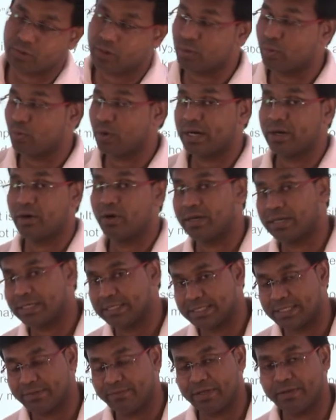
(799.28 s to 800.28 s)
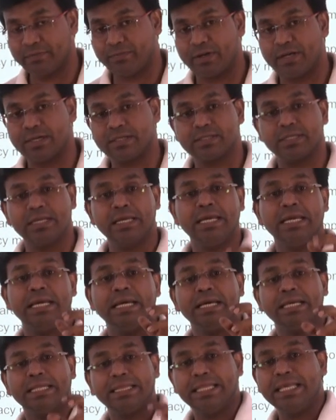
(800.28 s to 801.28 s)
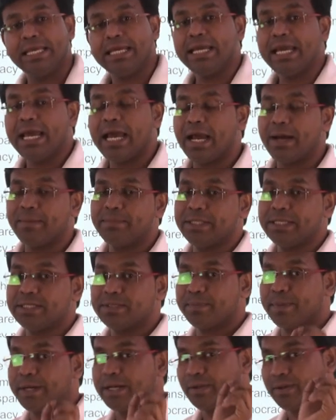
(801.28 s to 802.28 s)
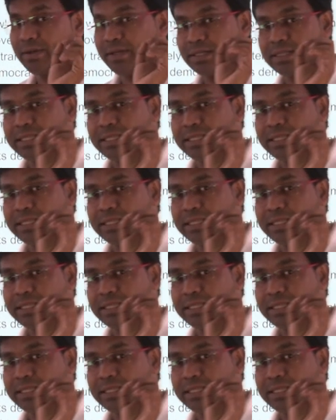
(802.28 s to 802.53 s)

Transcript: or who are not receiving funds, they have this particular